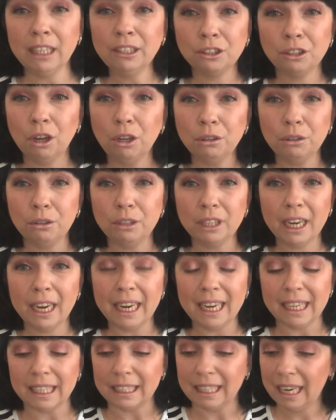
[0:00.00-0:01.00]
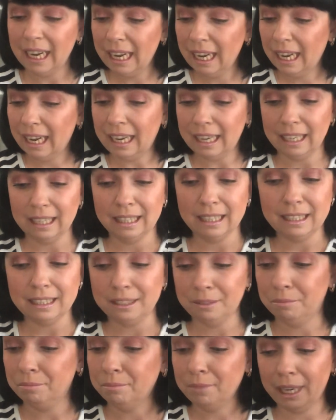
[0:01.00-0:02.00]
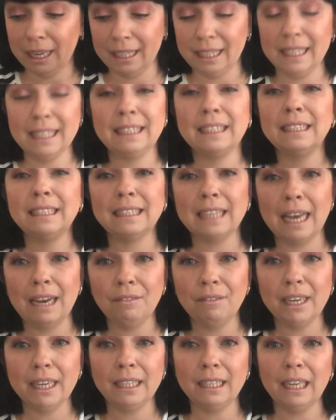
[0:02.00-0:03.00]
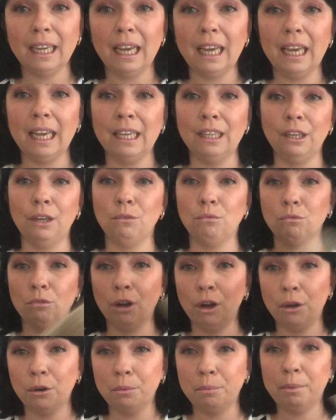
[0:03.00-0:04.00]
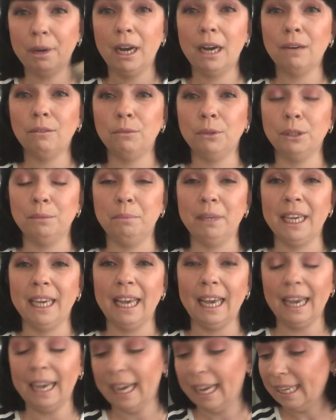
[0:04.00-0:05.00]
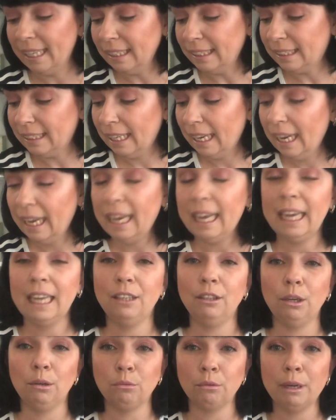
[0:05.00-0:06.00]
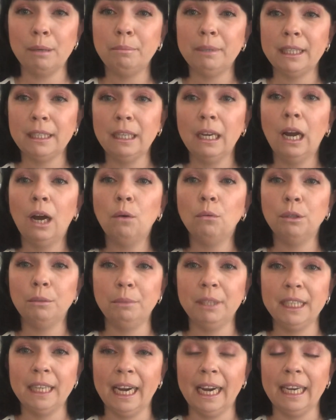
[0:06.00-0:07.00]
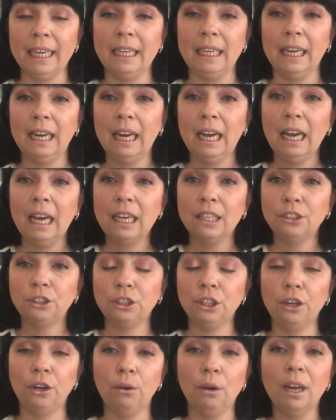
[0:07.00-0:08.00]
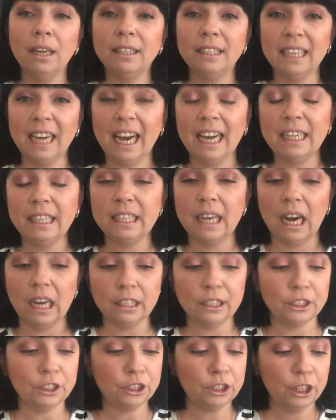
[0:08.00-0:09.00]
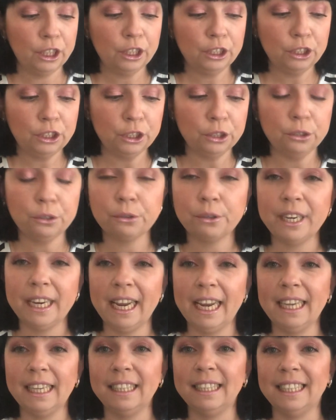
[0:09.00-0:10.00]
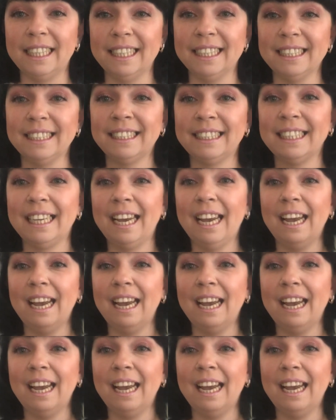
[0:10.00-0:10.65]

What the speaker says: all you need. I guess 7, and a rope would be 8, and a ribbon would be 9. So $9 to create this